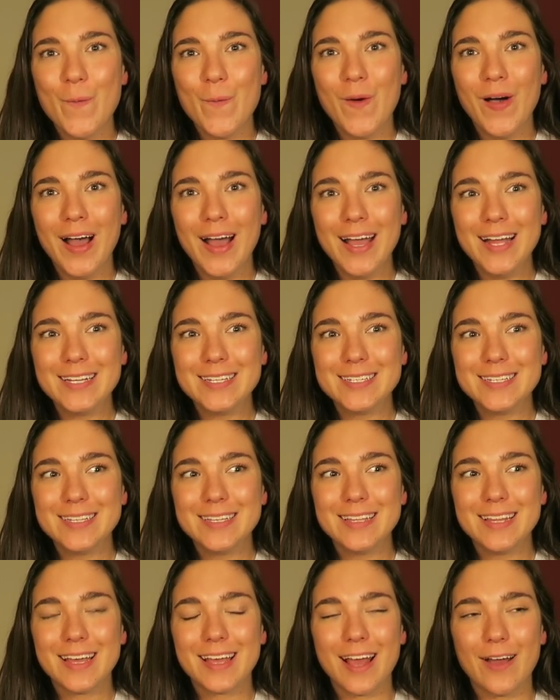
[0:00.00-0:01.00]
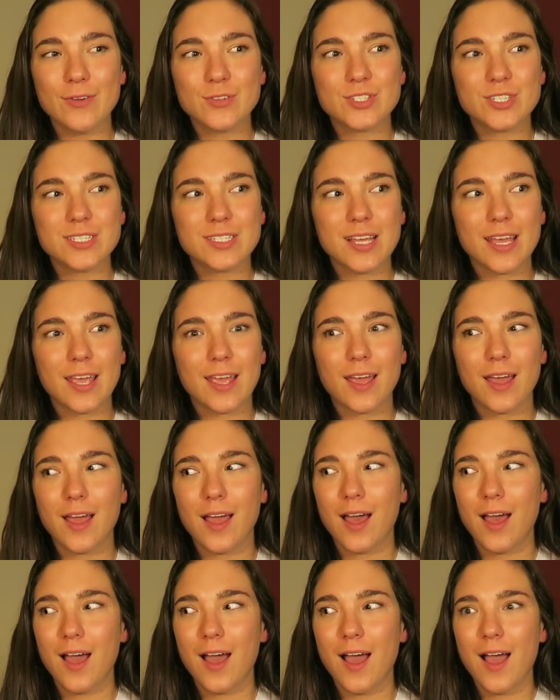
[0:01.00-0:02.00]
what? Like, I was just like,
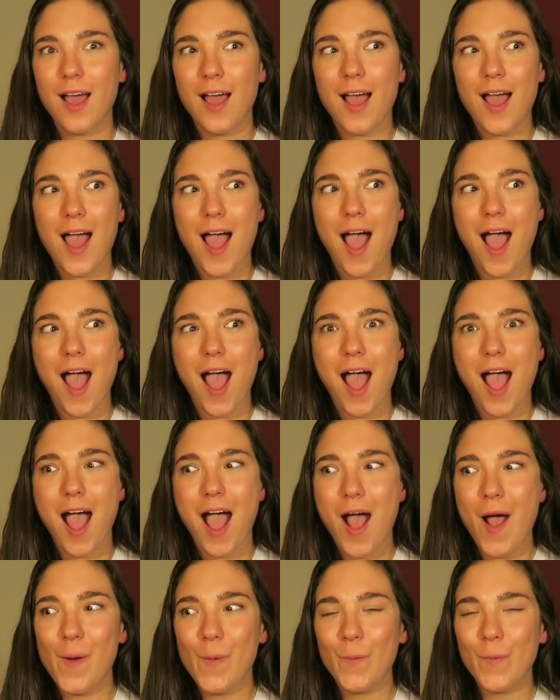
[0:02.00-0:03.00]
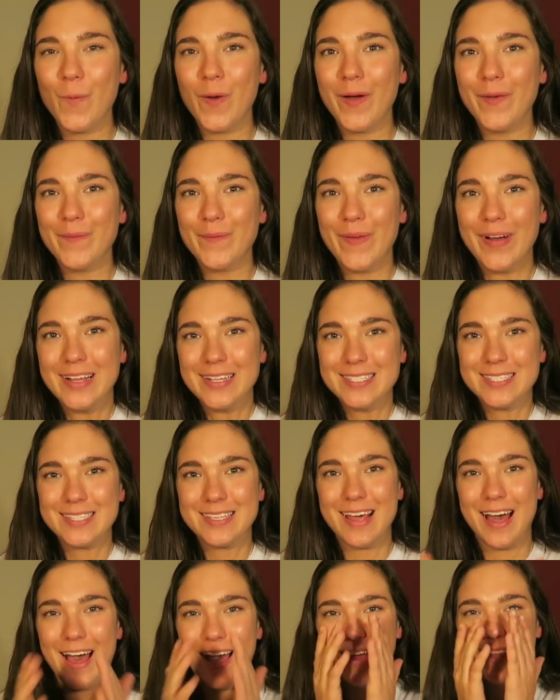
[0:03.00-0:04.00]
what was
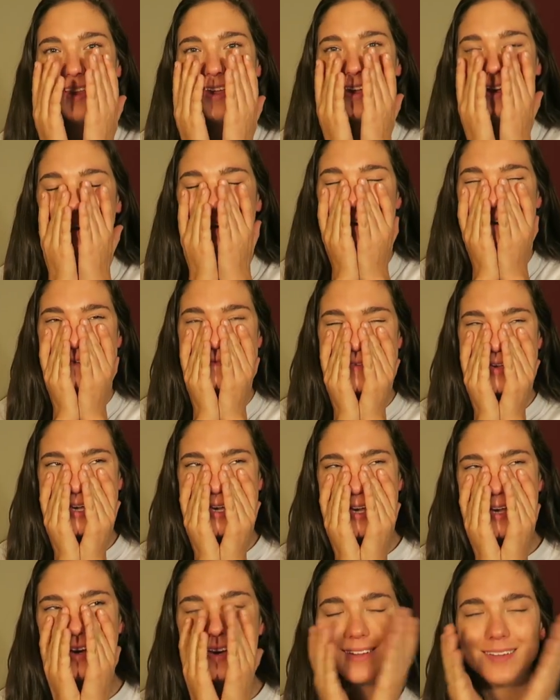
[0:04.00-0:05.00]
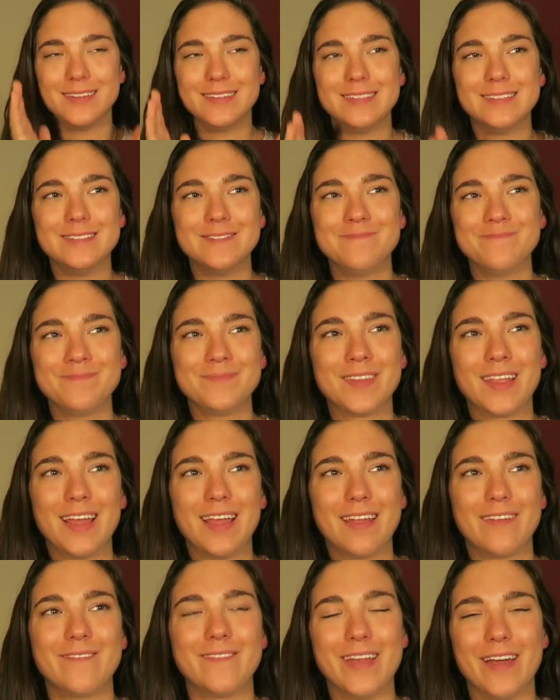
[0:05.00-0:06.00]
that? Like, oh my God.
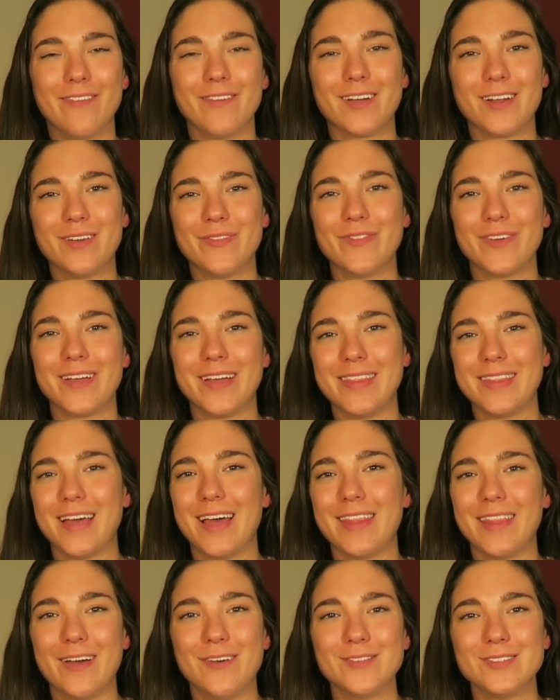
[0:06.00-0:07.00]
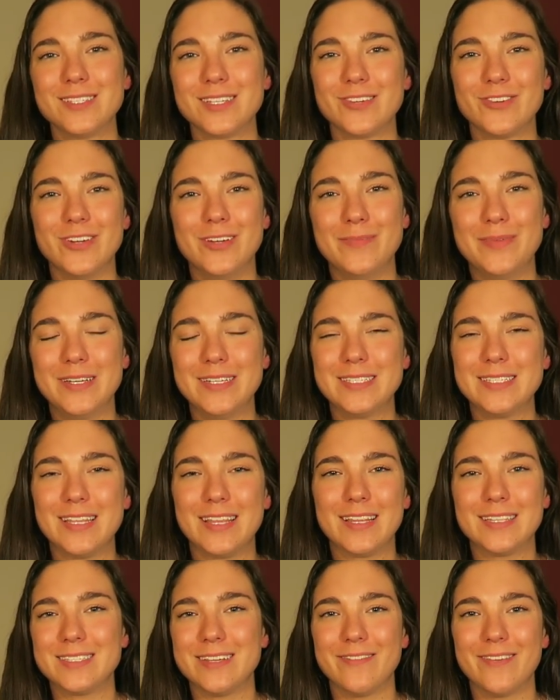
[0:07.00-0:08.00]
Never gonna forget that. That was the creepiest
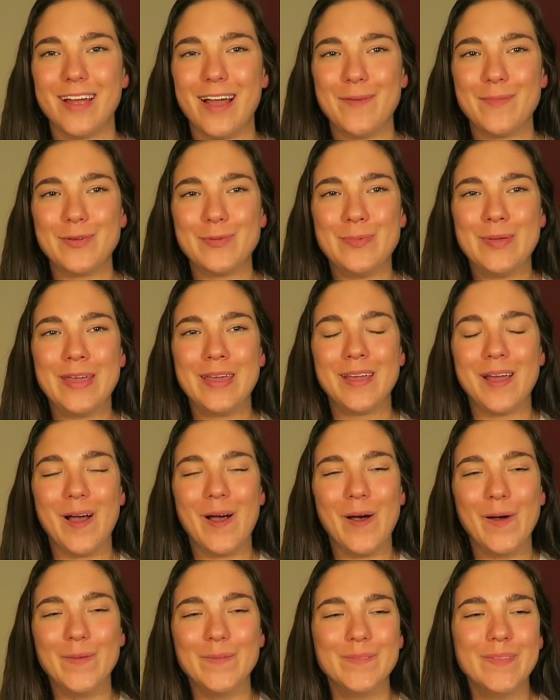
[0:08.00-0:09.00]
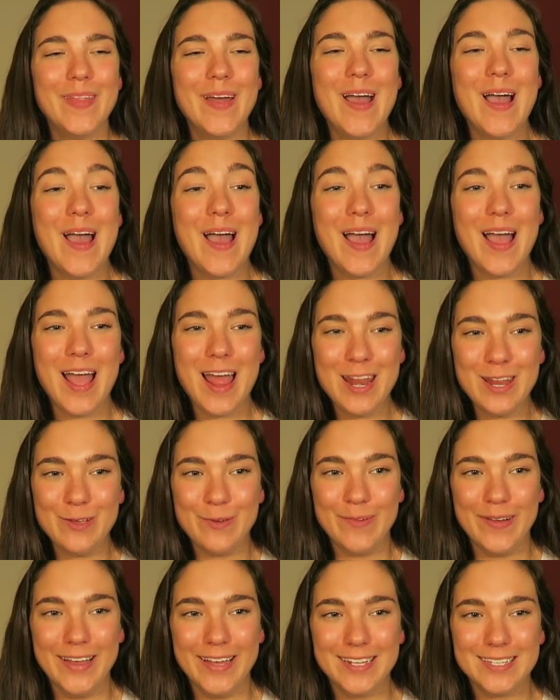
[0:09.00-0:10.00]
thing that's ever happened to me.
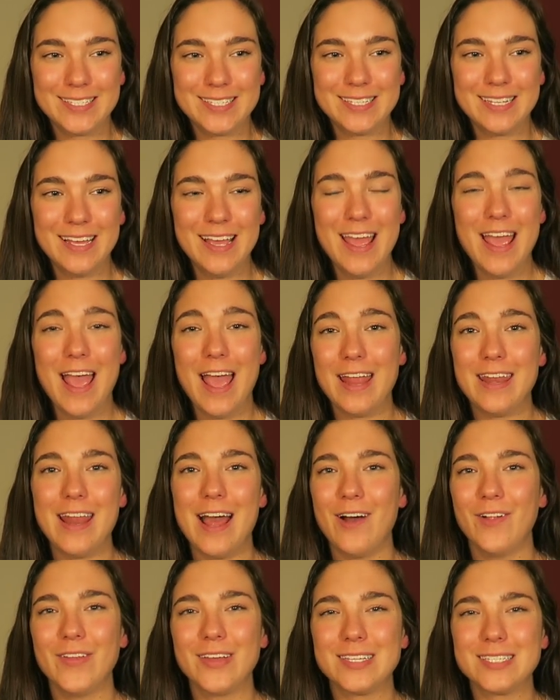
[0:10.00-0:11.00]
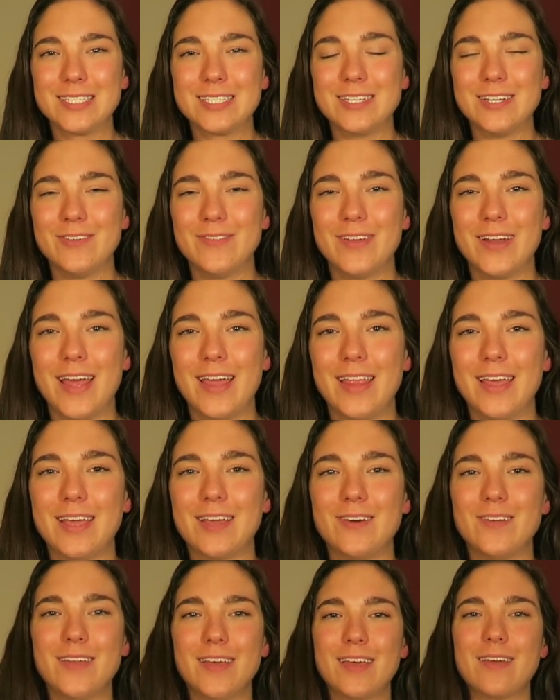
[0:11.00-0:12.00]
Anyways, and now like still when I like
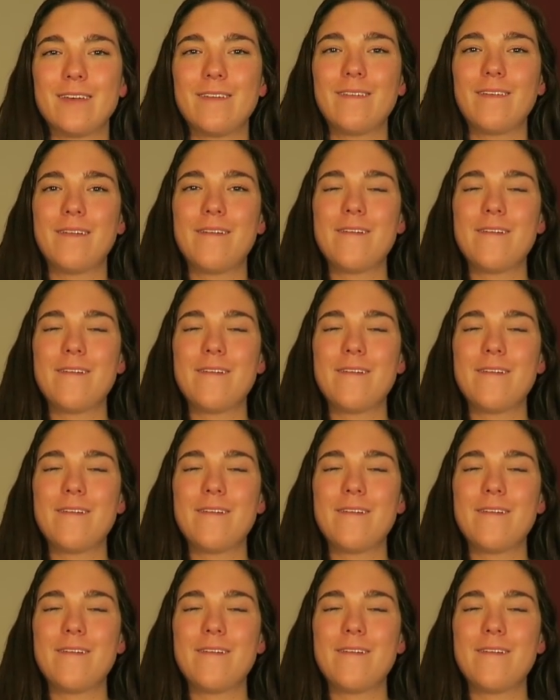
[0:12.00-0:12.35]
go like